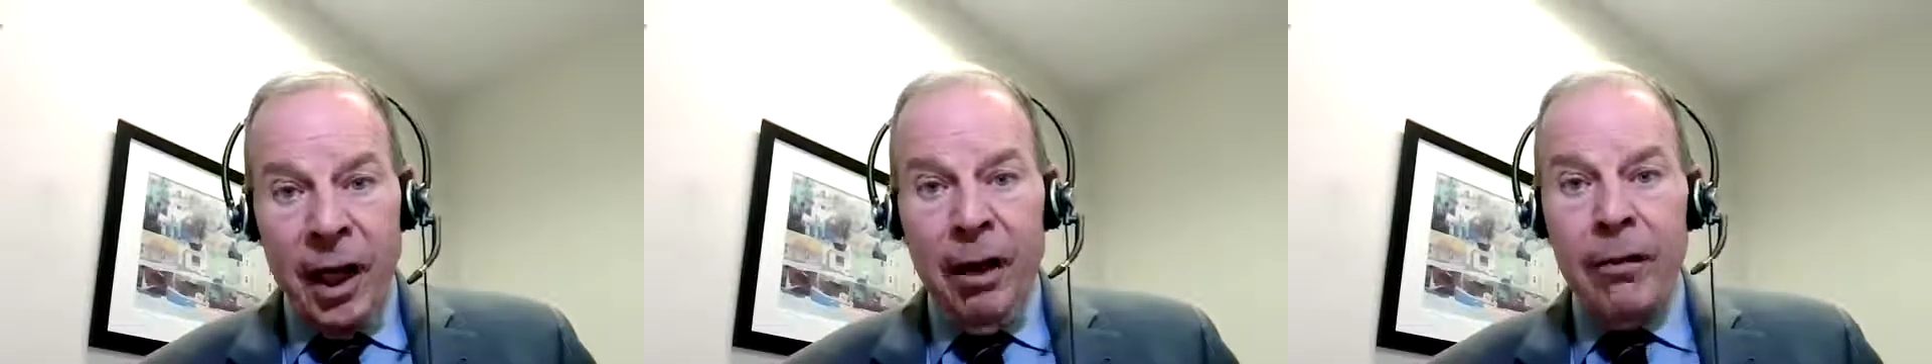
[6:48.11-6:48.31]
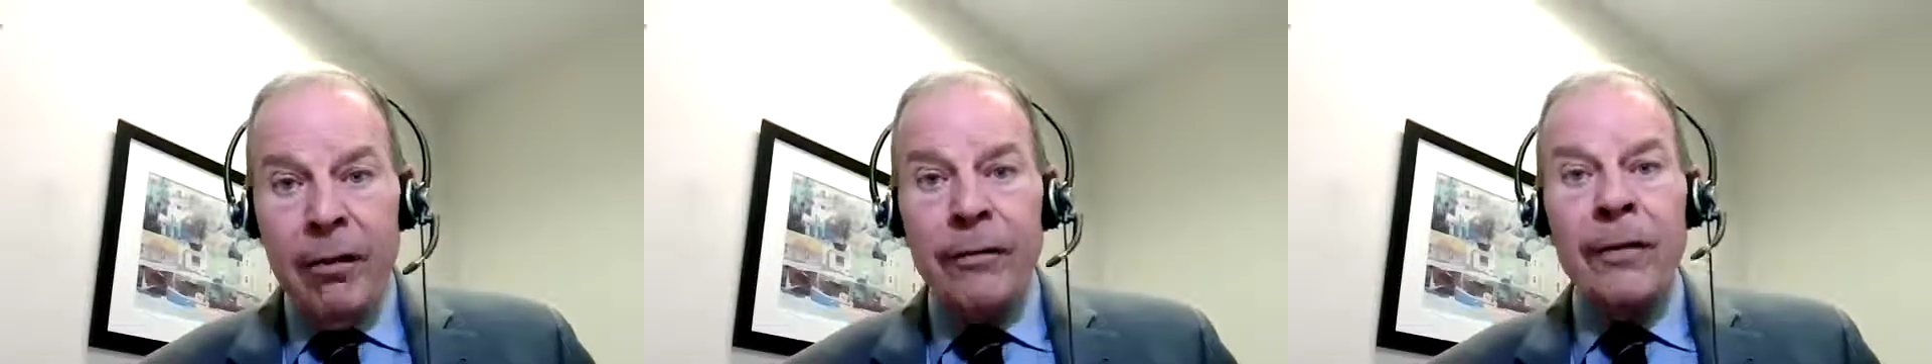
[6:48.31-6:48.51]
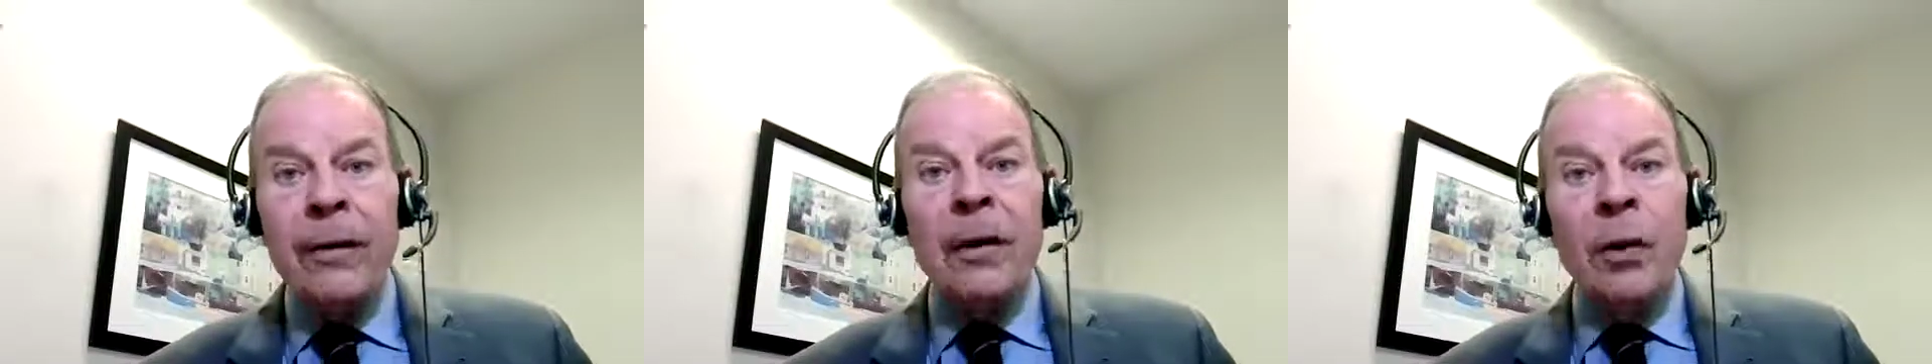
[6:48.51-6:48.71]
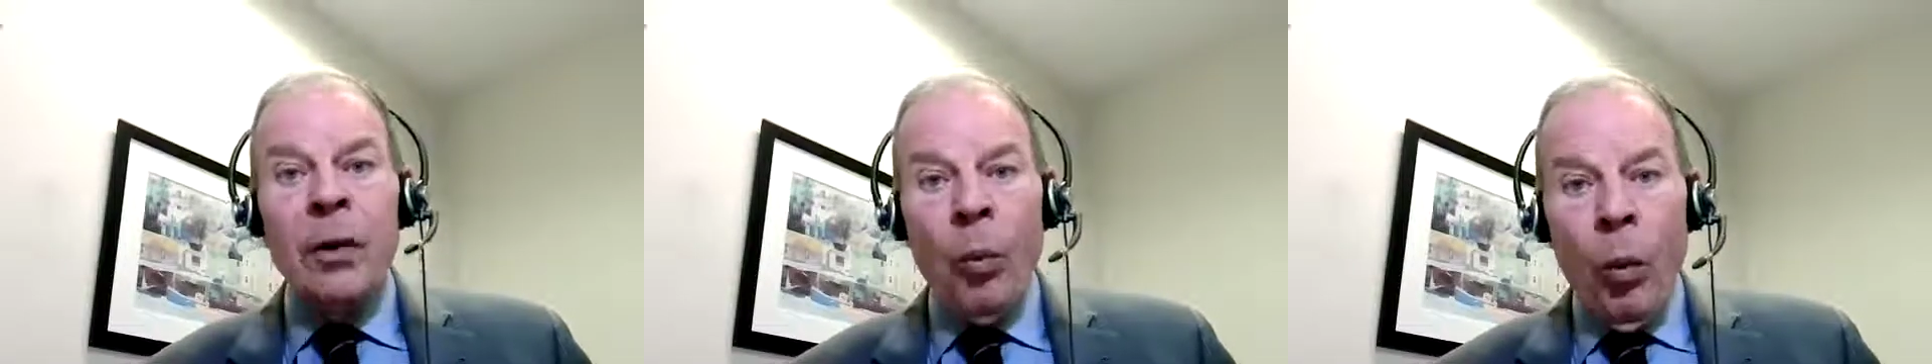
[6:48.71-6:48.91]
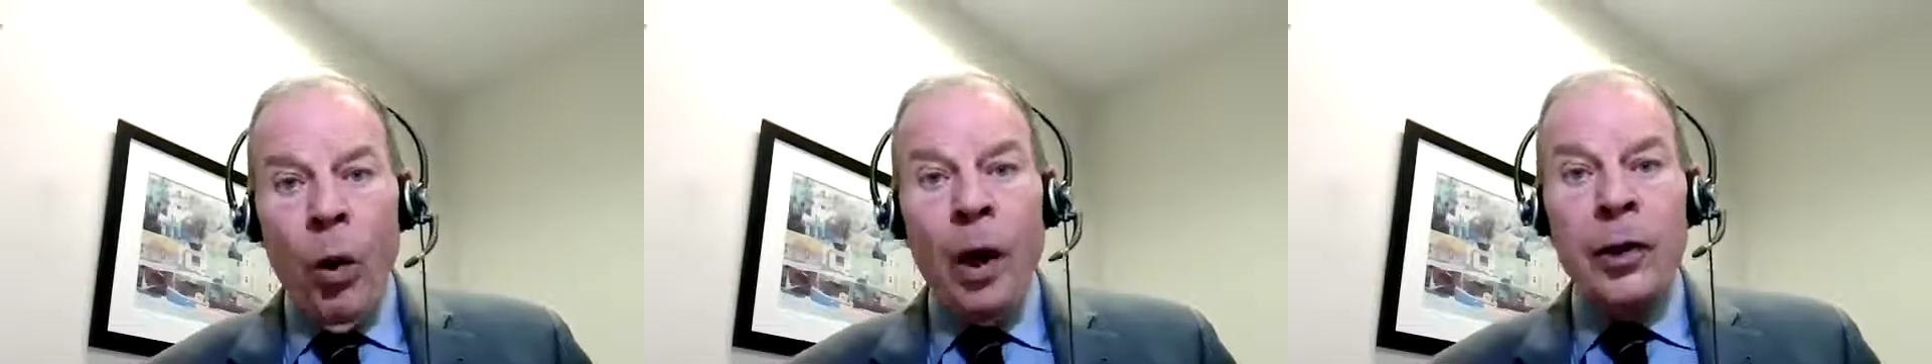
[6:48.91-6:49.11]
of
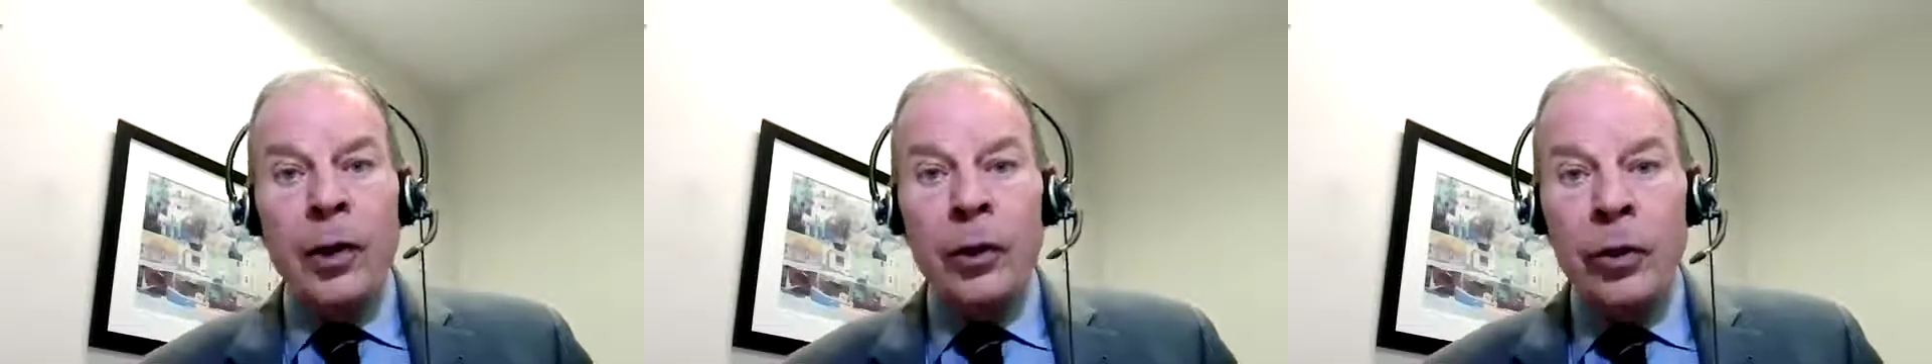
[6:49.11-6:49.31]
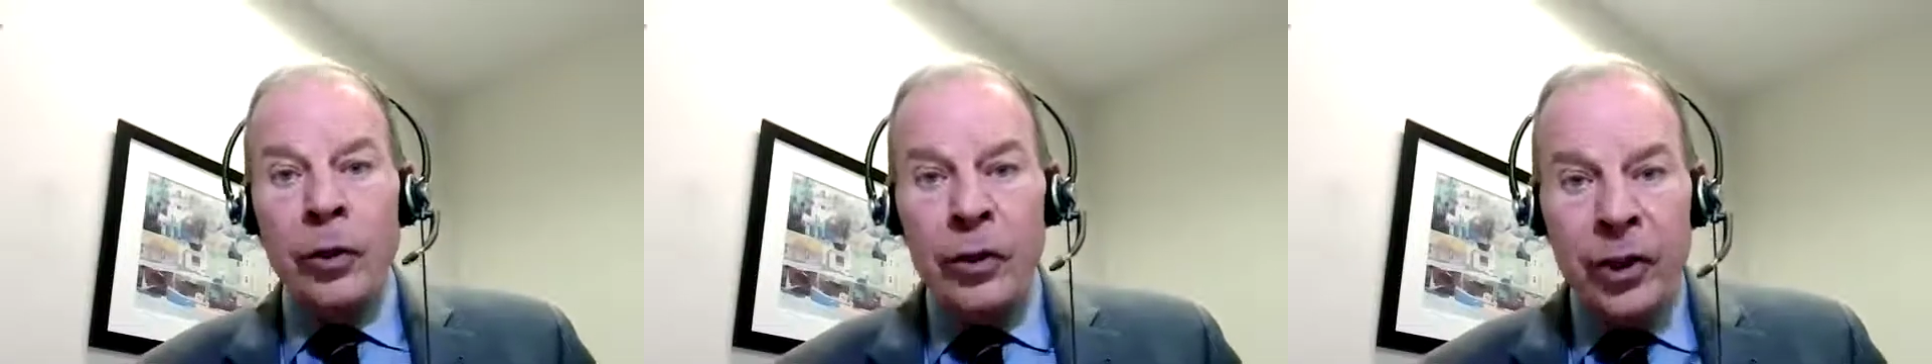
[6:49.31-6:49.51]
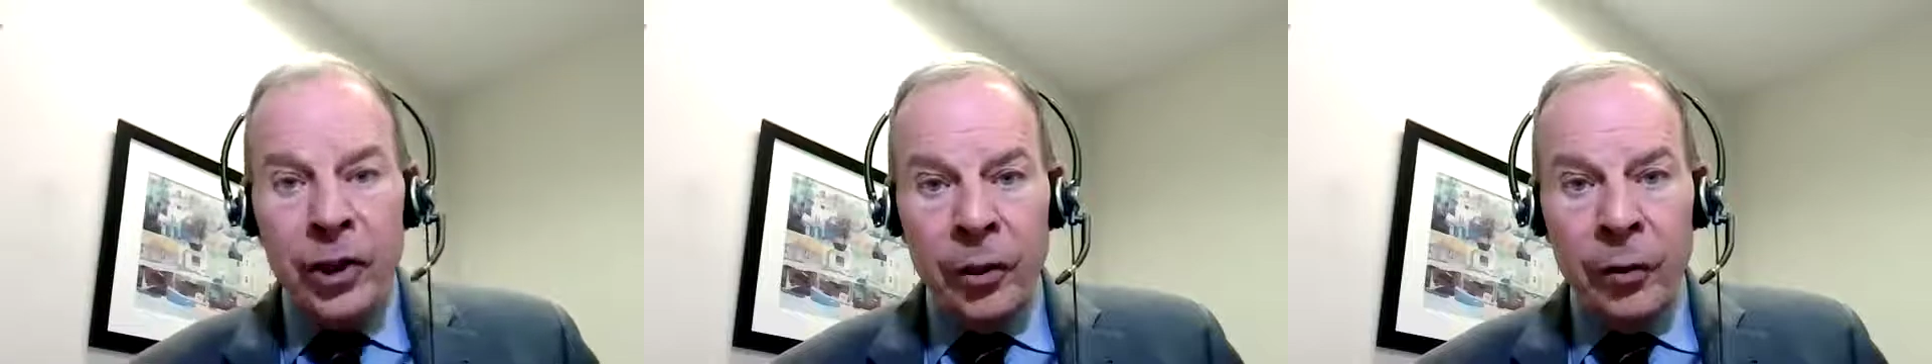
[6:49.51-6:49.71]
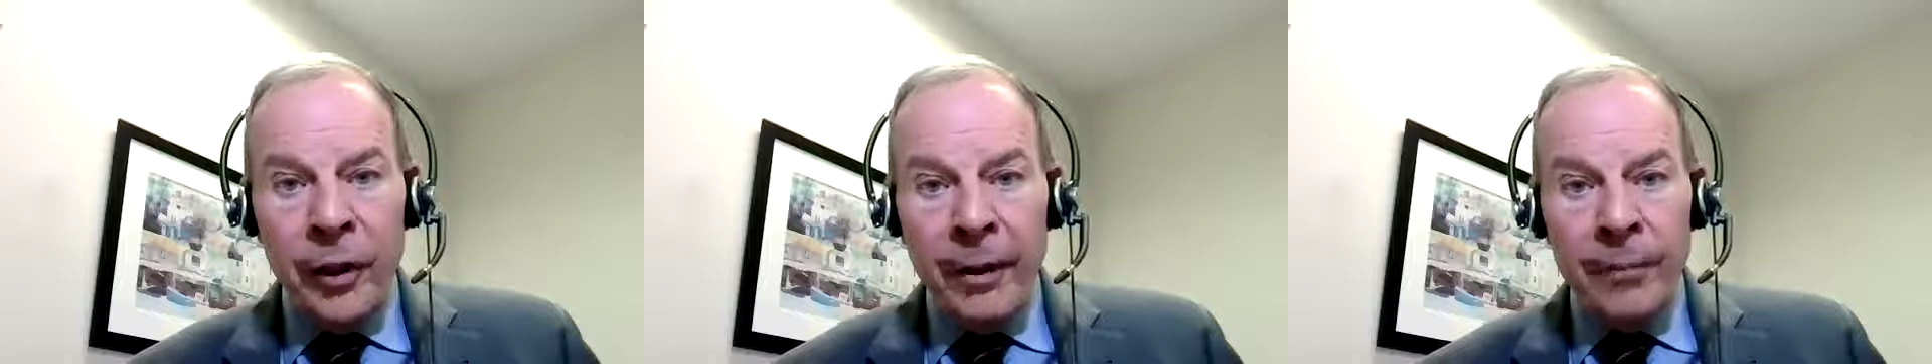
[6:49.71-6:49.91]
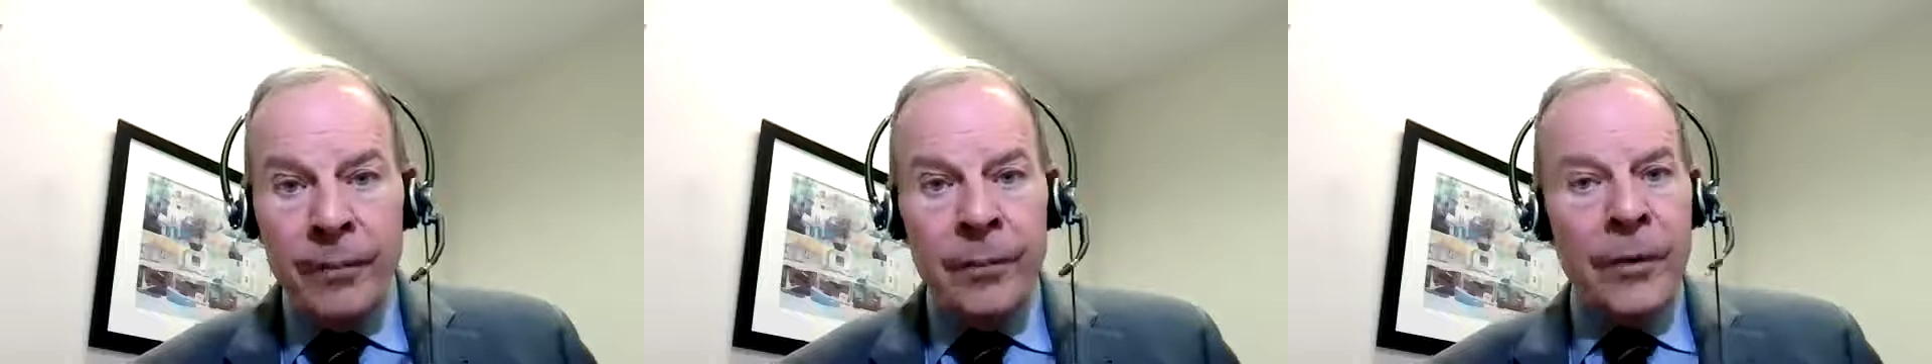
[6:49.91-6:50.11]
what you're
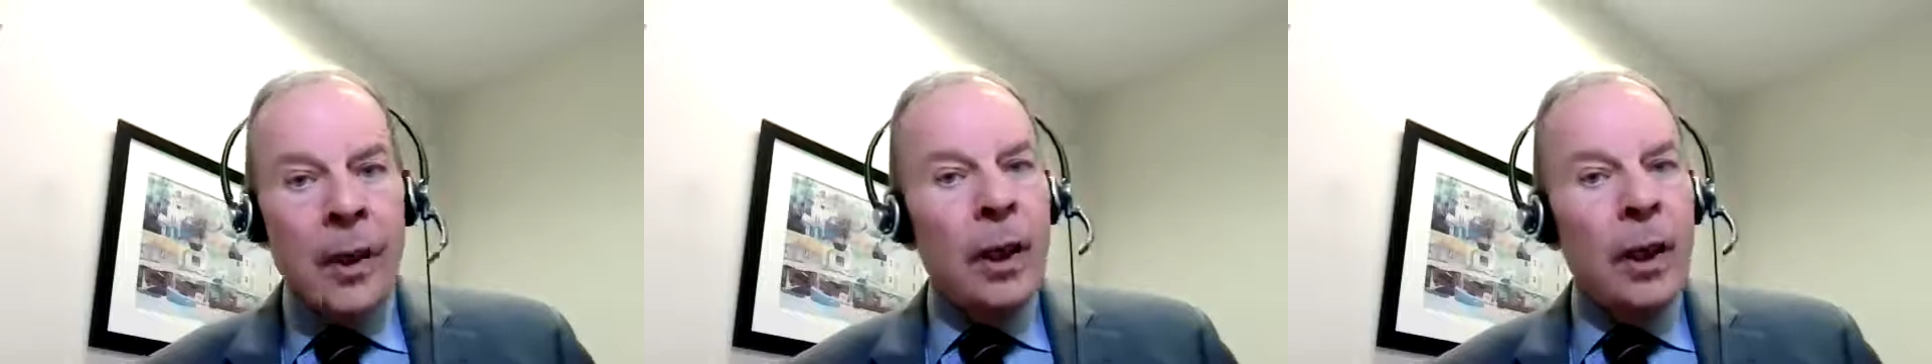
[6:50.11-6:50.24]
doing.